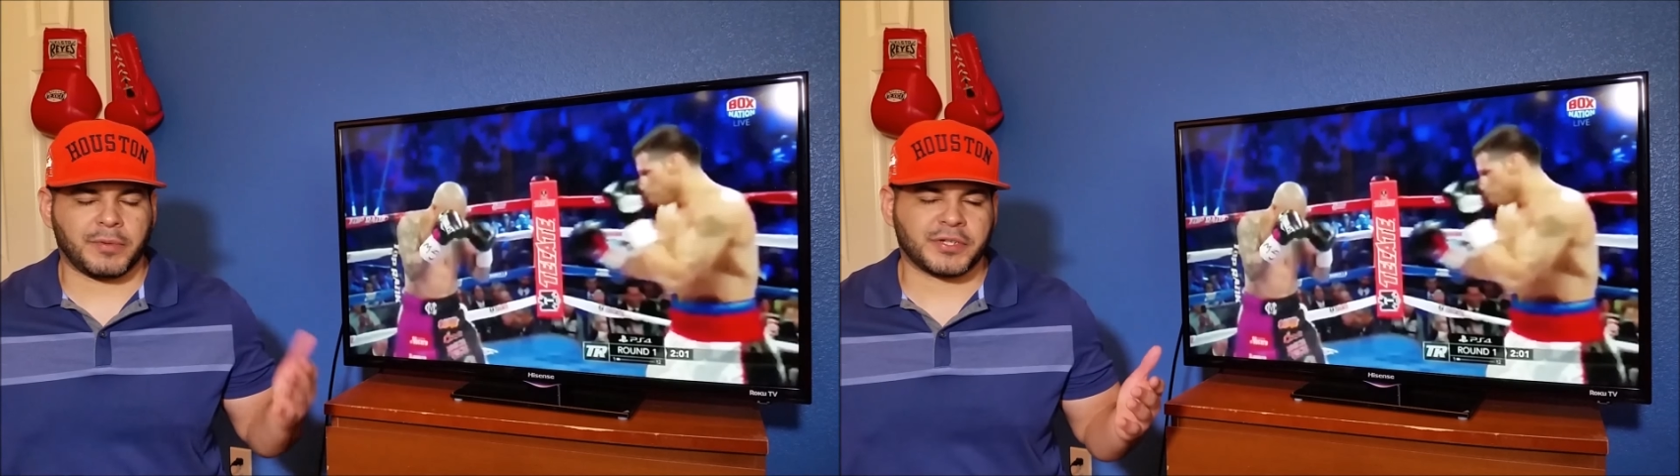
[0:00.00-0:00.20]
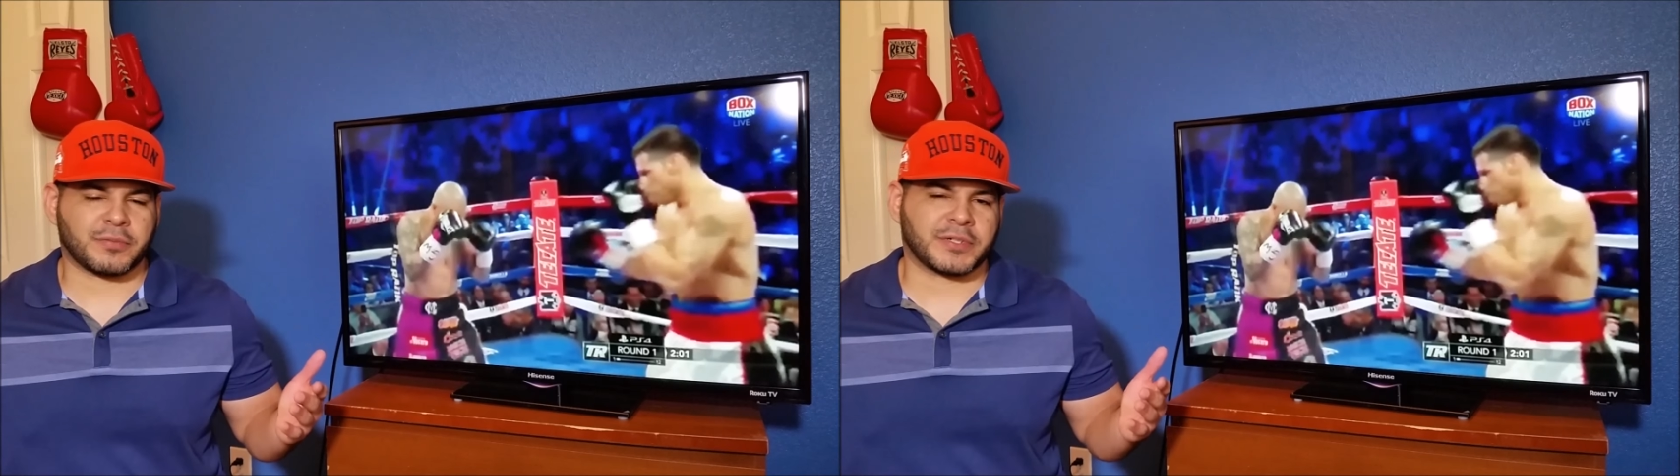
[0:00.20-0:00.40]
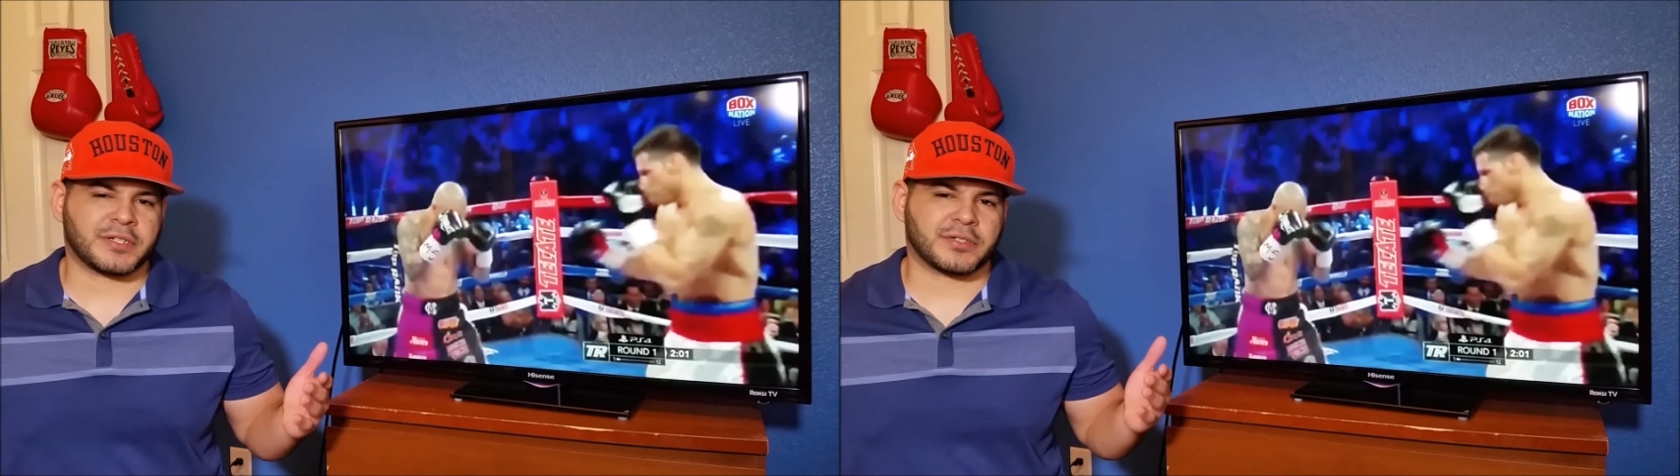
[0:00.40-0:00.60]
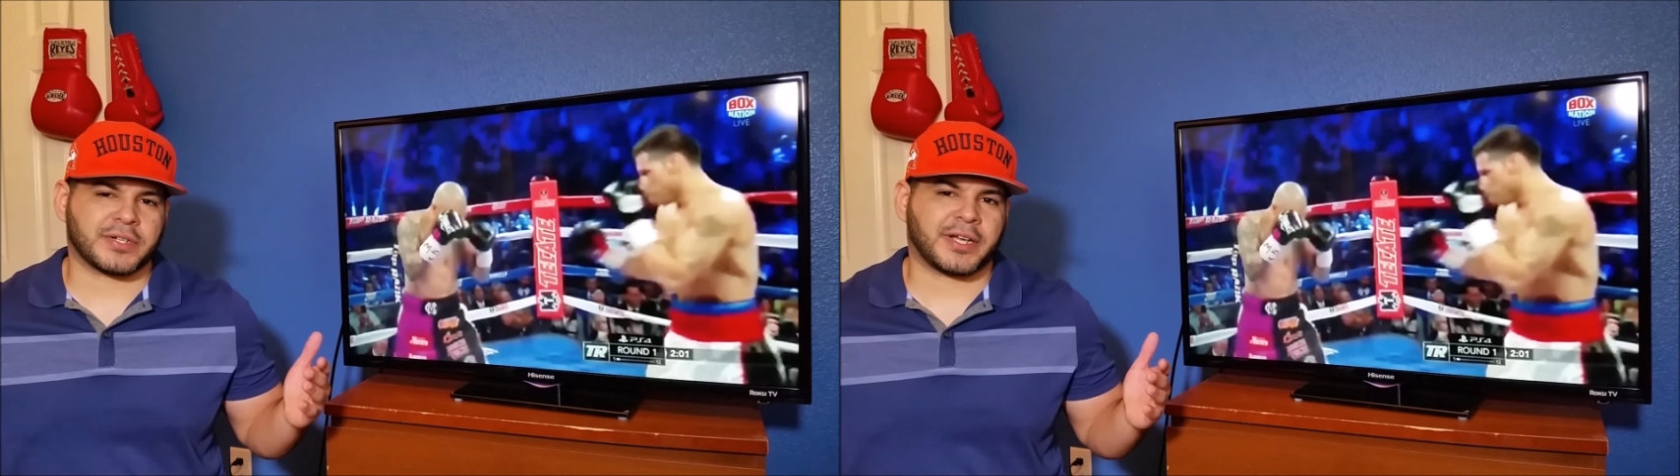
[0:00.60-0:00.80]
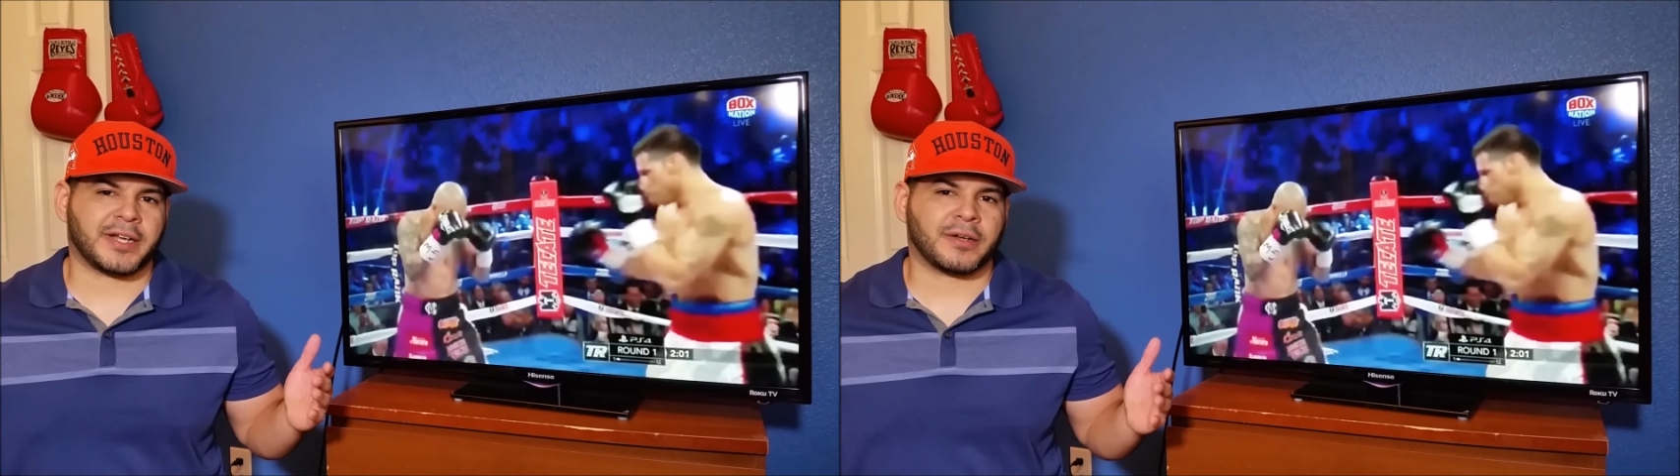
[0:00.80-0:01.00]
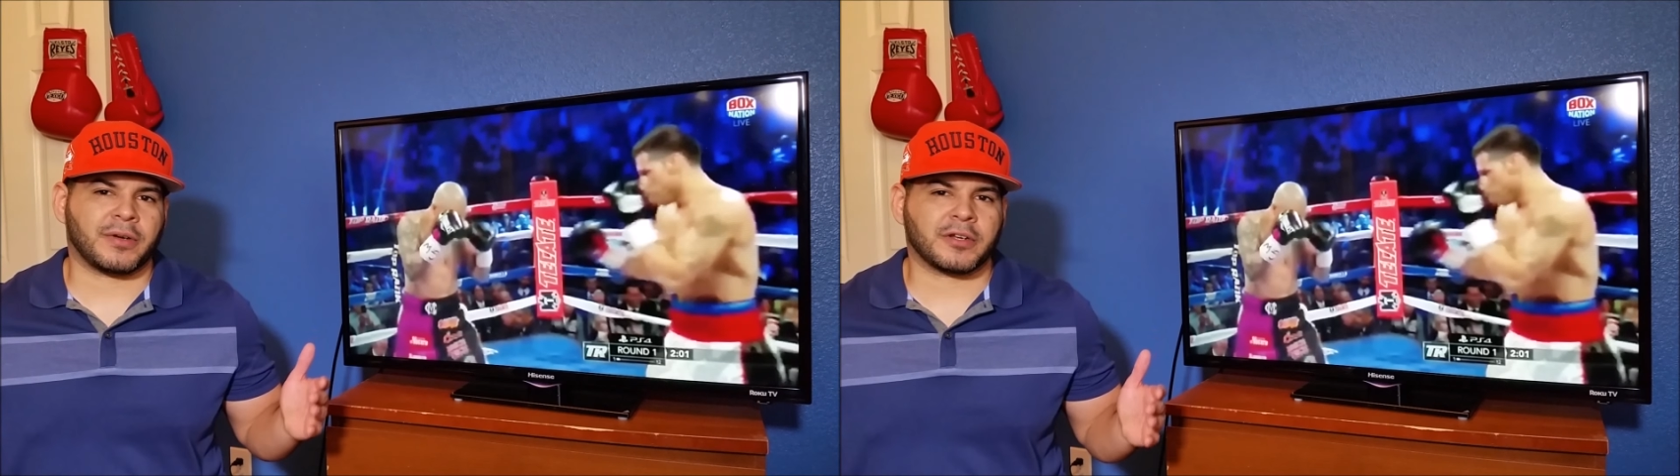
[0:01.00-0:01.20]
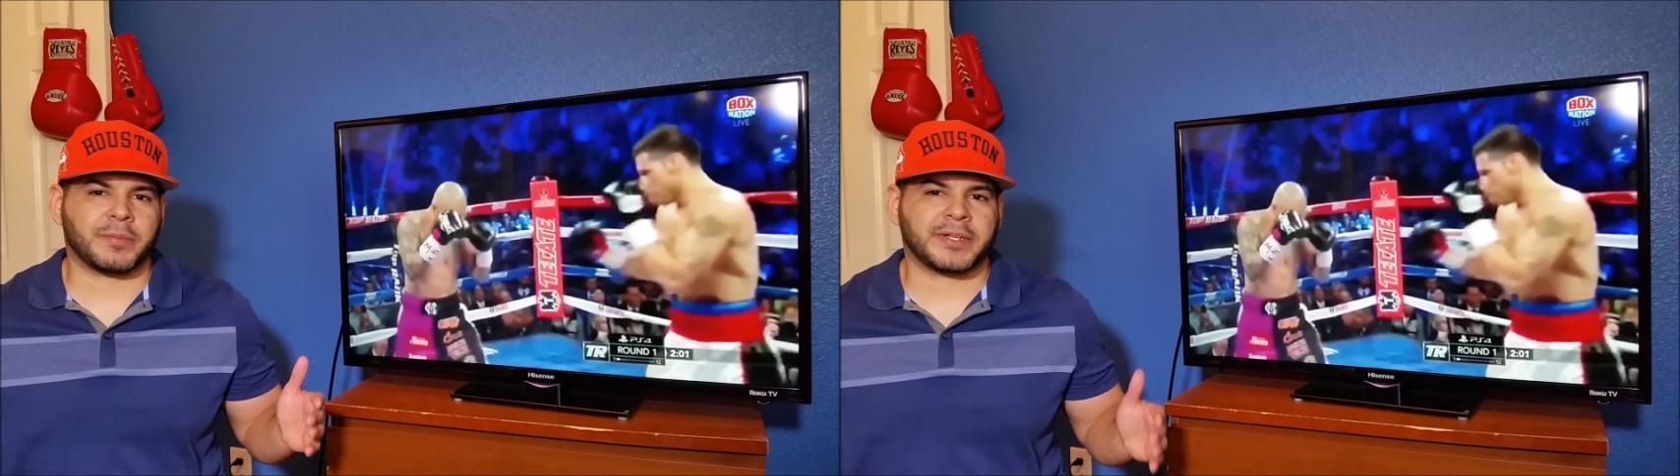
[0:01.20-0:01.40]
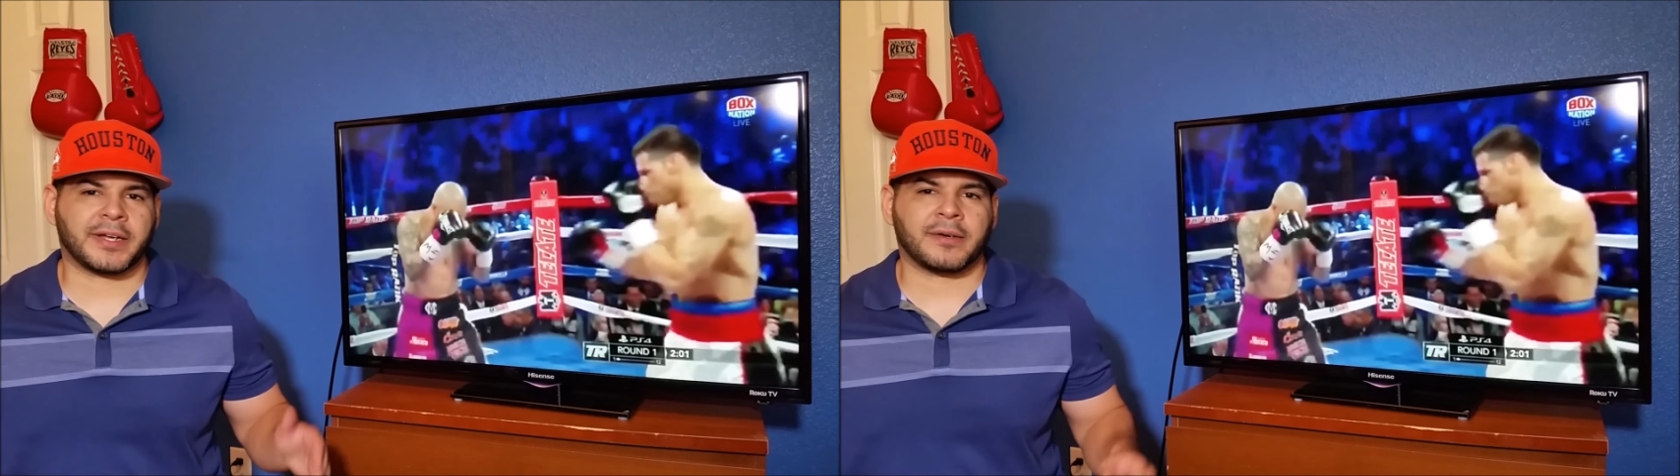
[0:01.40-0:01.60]
Sergio Martinez already kind of going a little
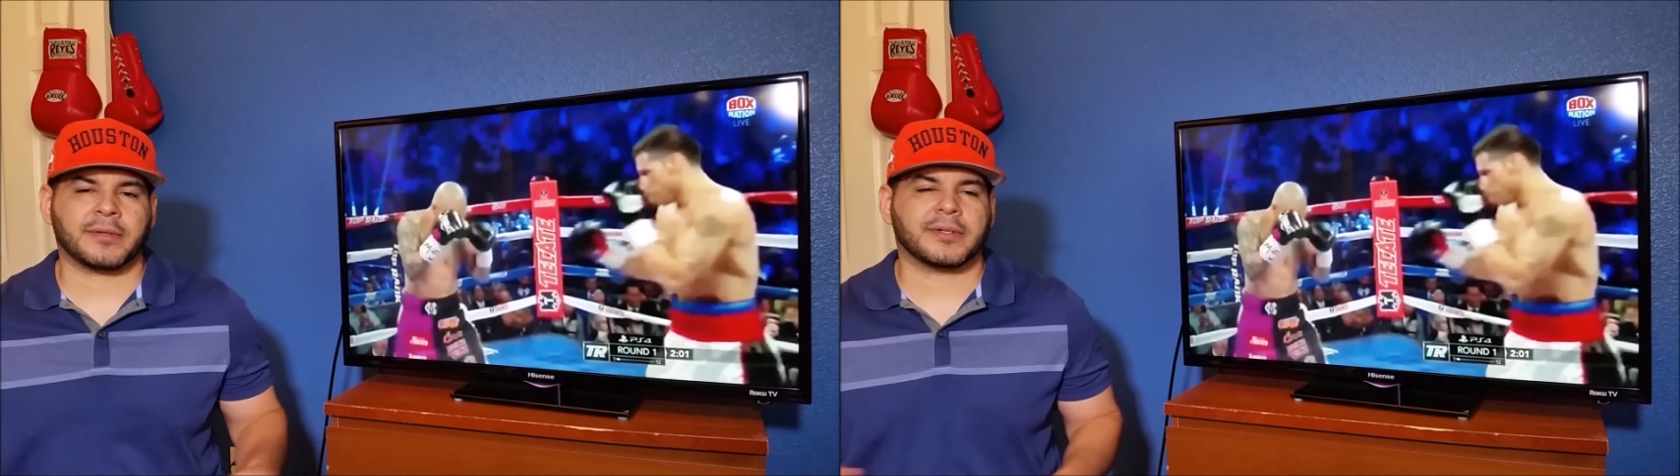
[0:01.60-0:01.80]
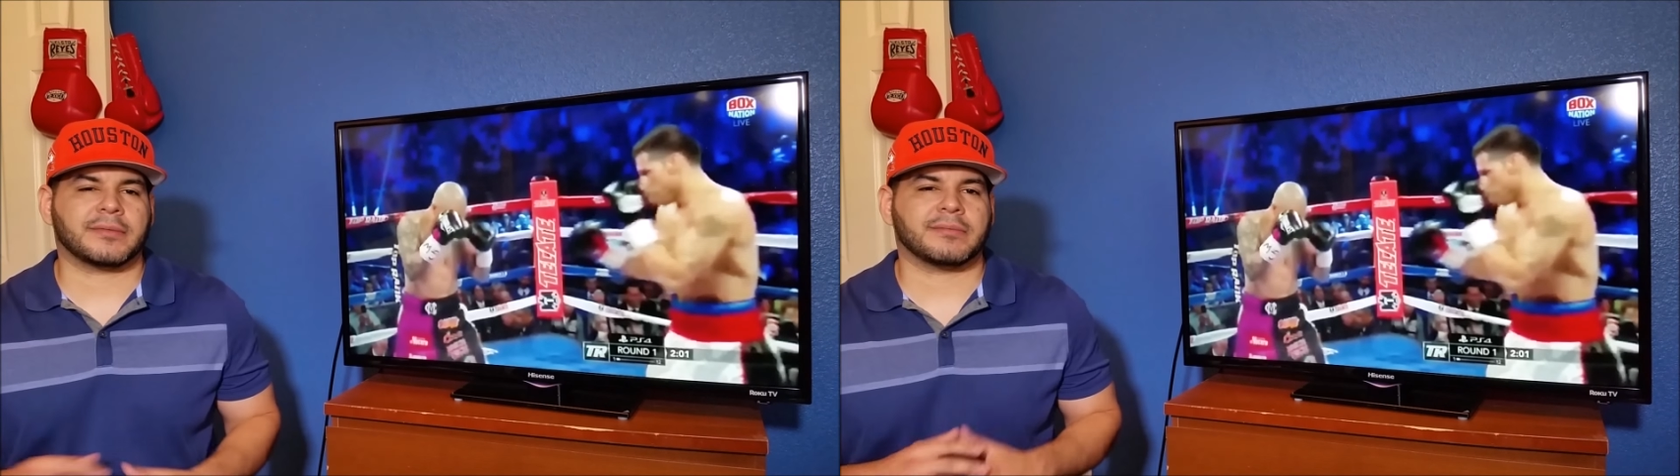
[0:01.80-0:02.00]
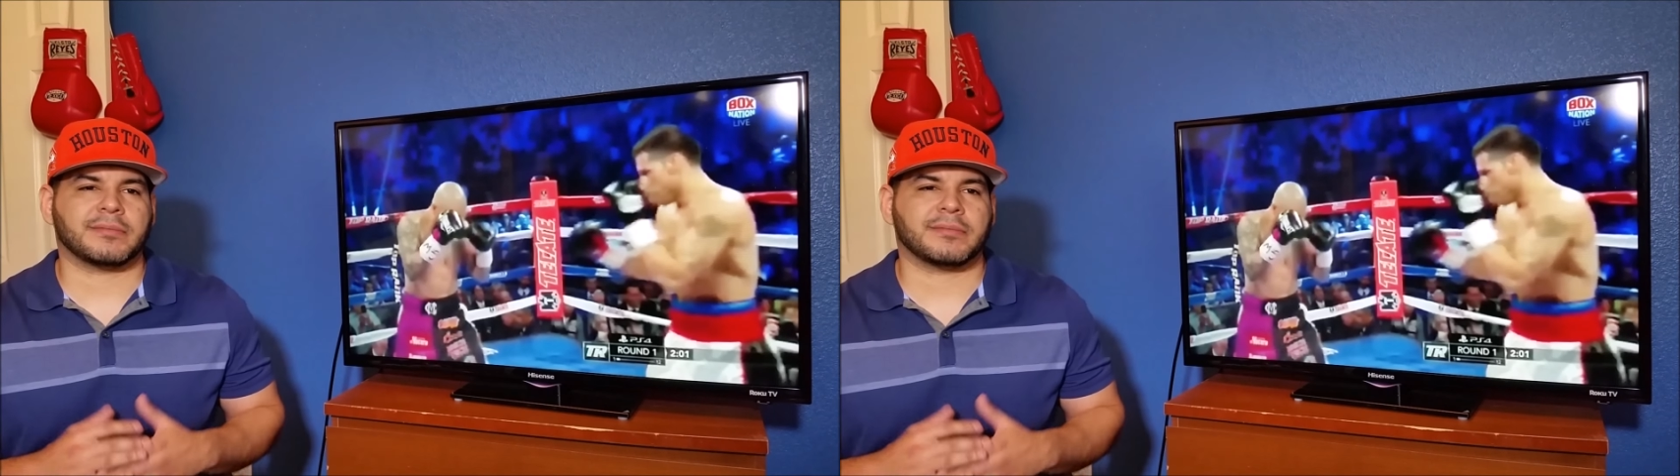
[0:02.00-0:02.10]
bit down.